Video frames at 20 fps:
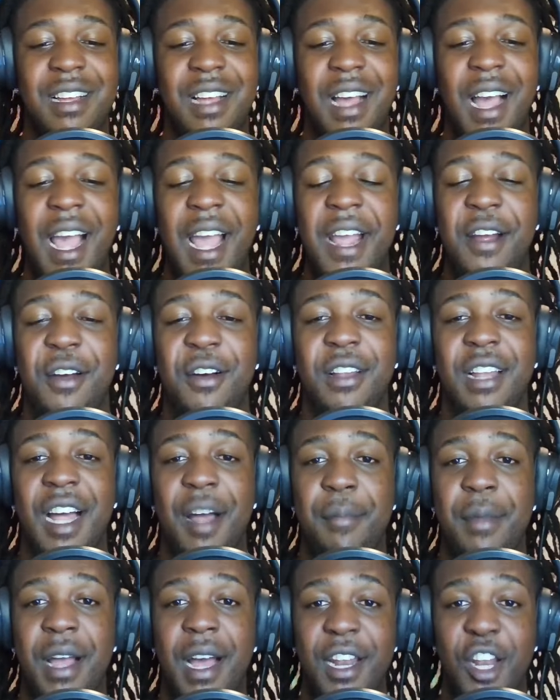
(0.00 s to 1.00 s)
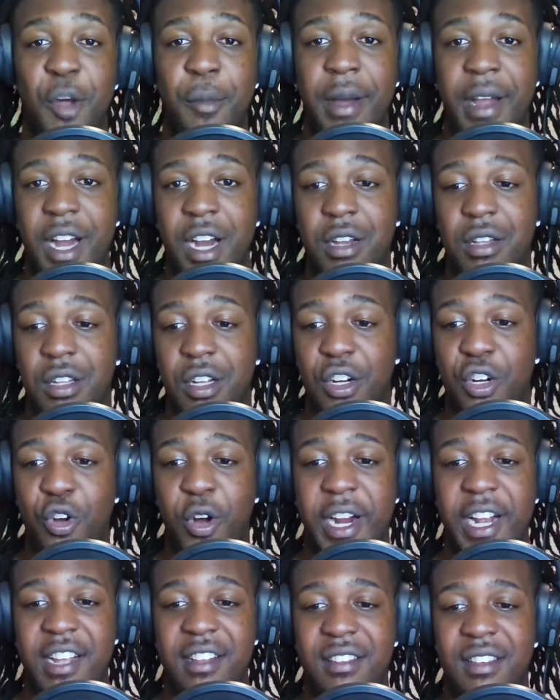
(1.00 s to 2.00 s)
I ain't gonna lie, man, I know my hair looked
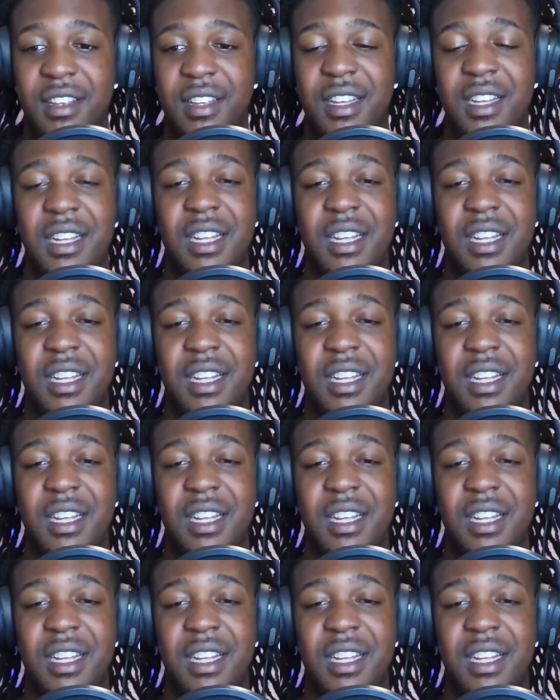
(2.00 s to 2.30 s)
crazy.